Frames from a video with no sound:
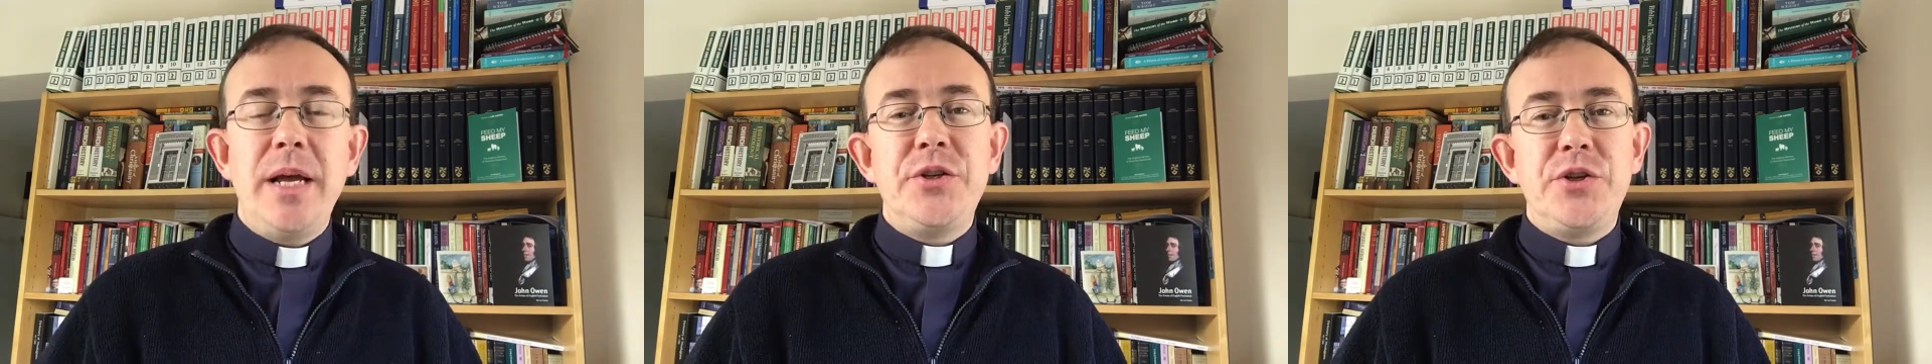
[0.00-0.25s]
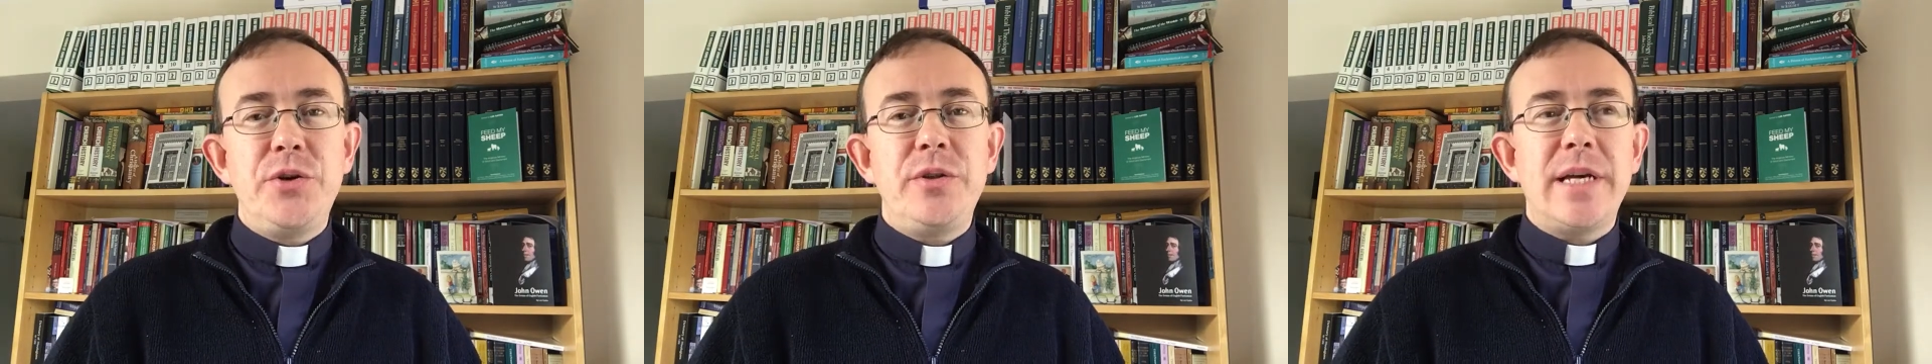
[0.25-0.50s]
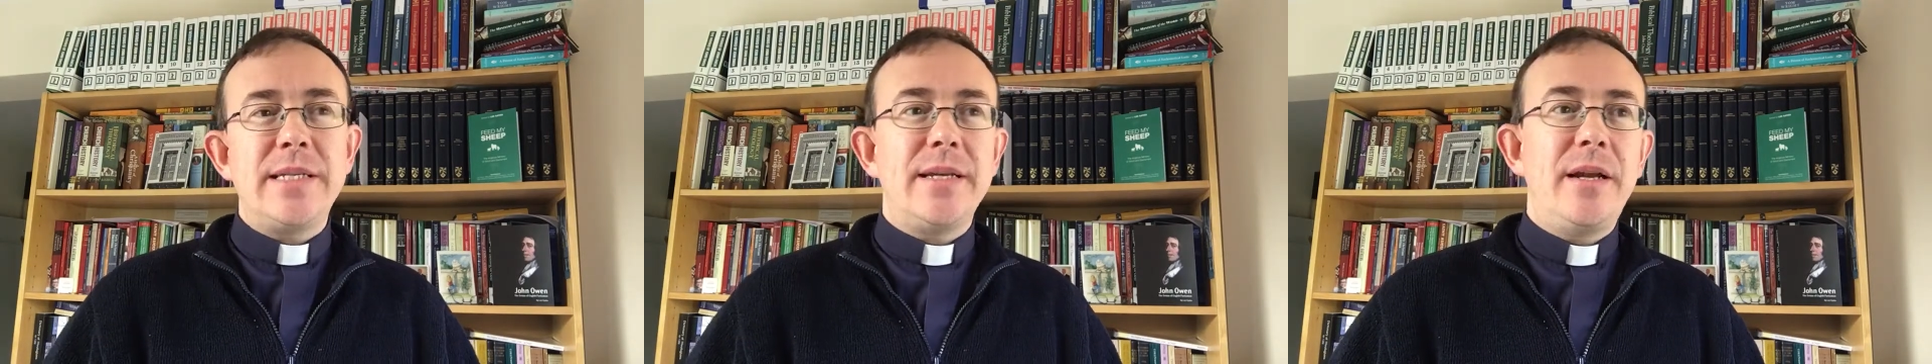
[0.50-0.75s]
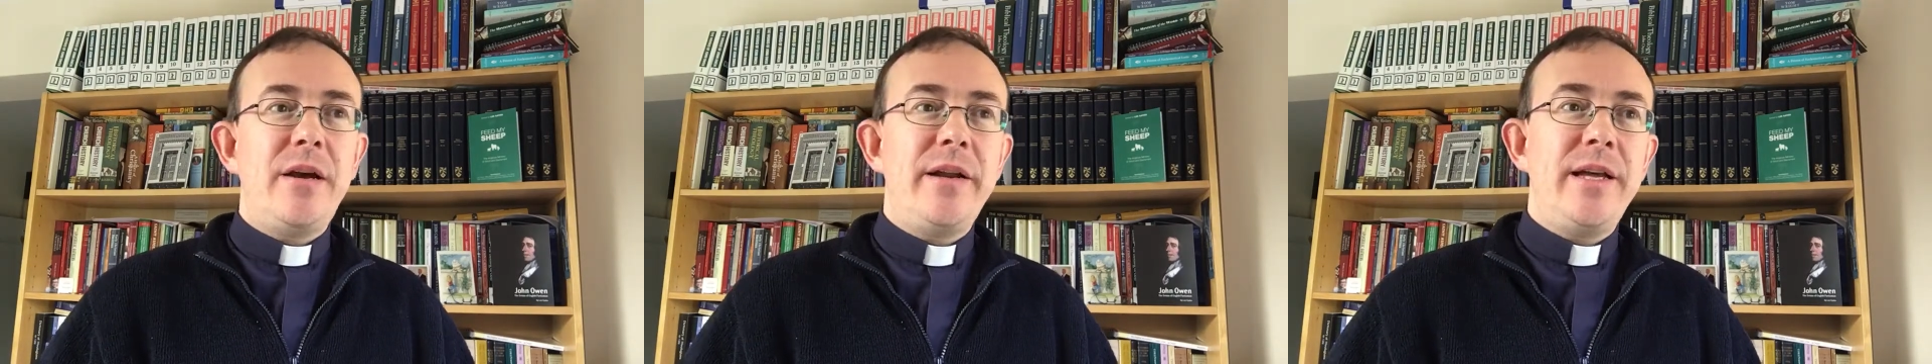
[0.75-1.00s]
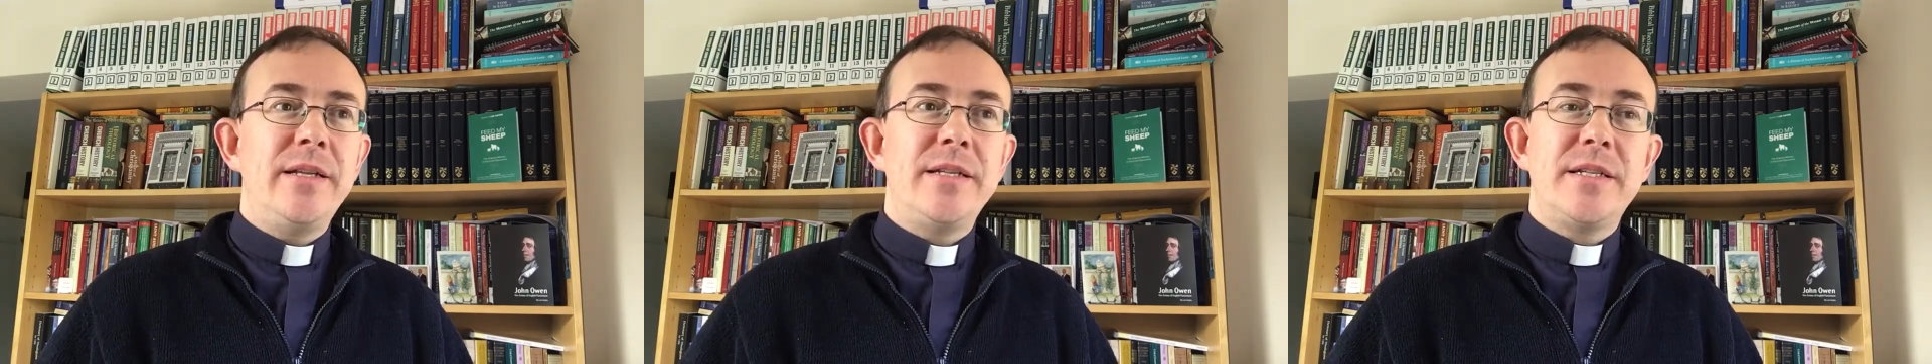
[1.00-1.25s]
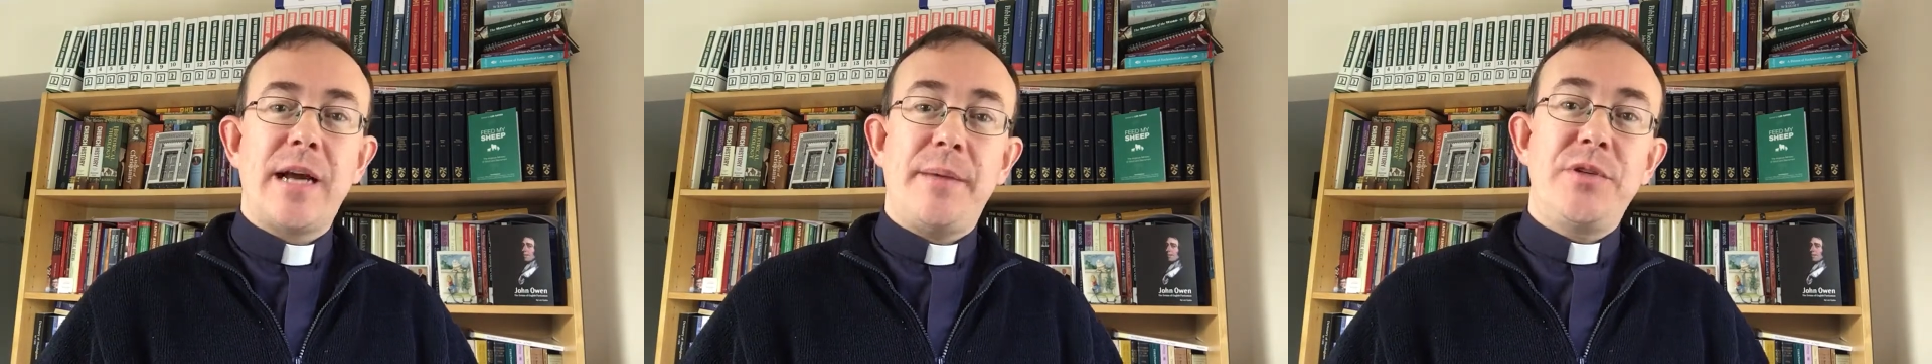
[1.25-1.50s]
2
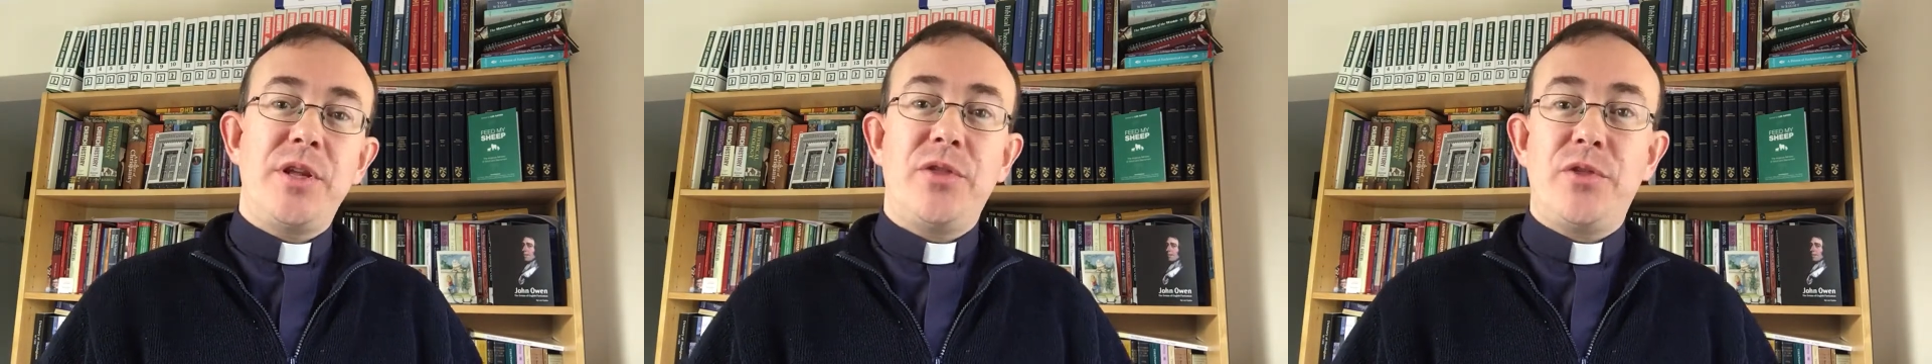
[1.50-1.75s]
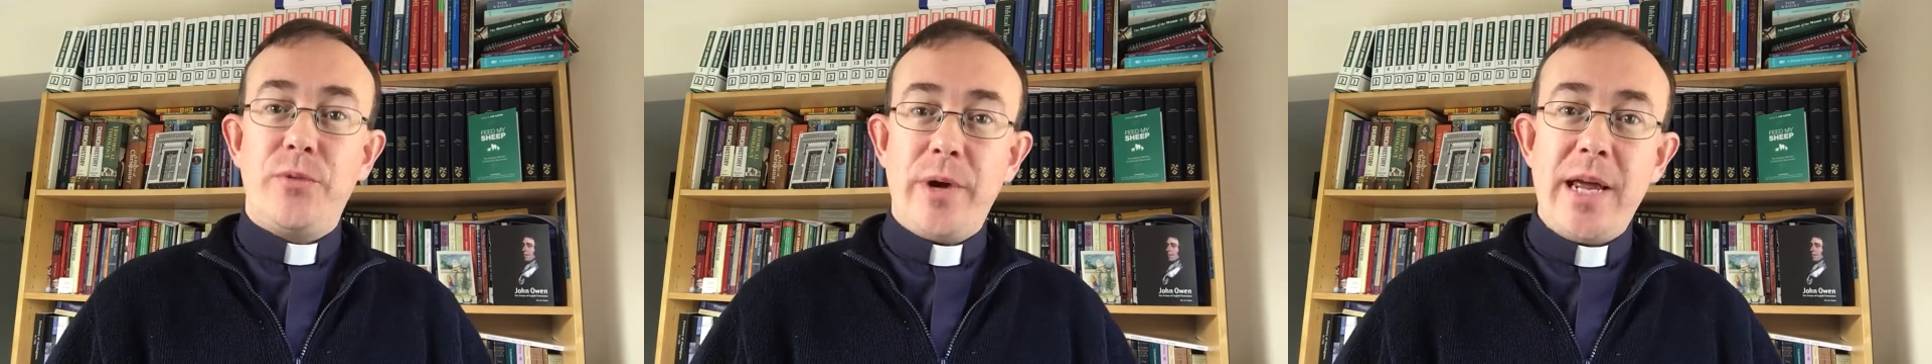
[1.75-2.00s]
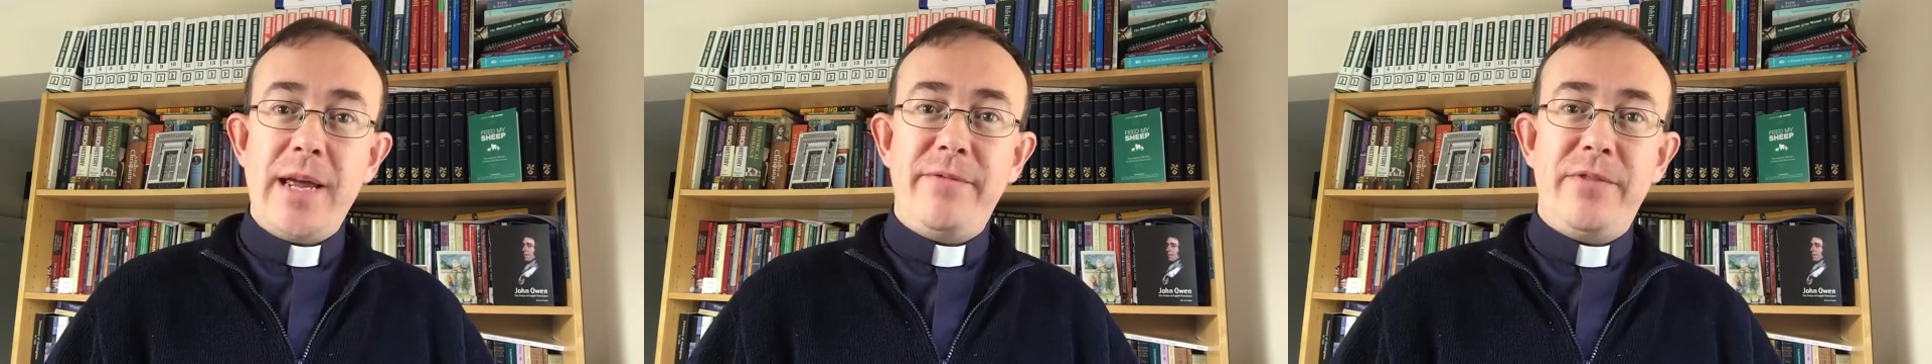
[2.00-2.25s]
Thessalonians chapter 3,